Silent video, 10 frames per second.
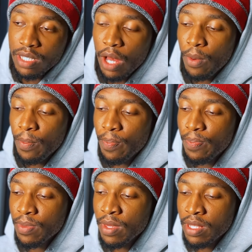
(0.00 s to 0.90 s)
Now,
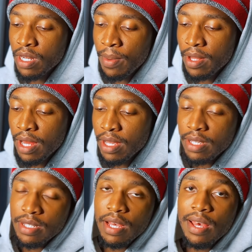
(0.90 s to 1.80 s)
the thing about that
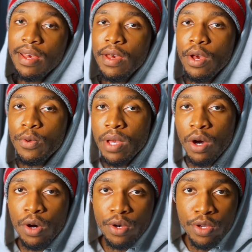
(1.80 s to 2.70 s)
is we are
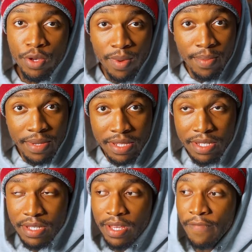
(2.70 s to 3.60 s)
all human
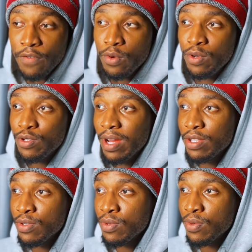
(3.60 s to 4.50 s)
beings. If you try
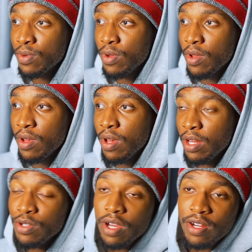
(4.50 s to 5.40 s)
to, I know
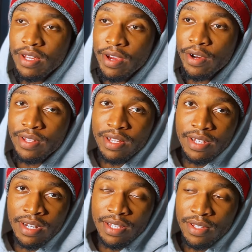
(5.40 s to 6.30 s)
you're going to hear on the
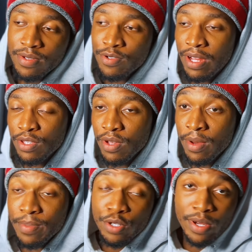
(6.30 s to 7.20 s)
internet, try
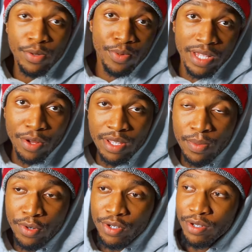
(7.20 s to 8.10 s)
to trade without
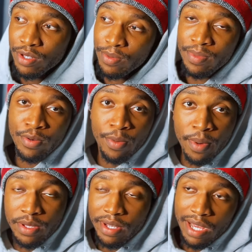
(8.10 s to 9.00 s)
emotions or be
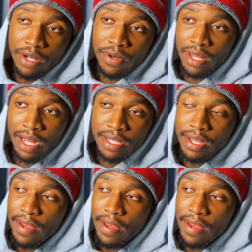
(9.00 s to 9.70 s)
robotic and all that.